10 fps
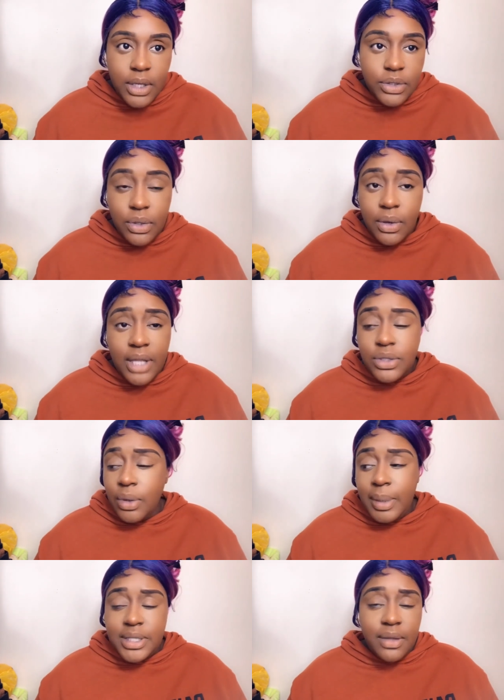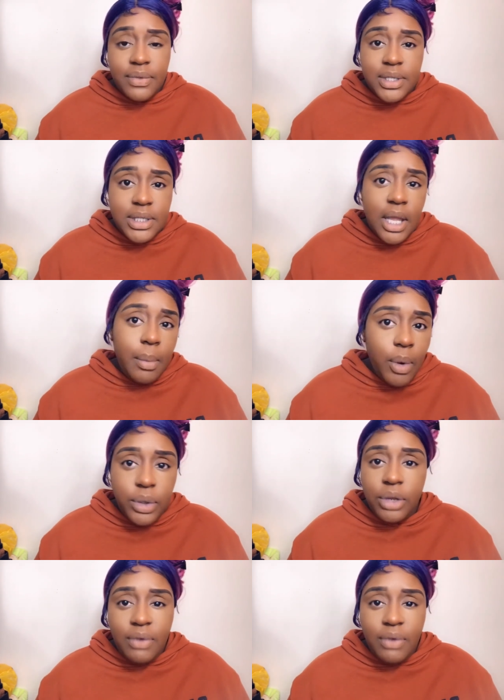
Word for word: So I told myself this year I'm only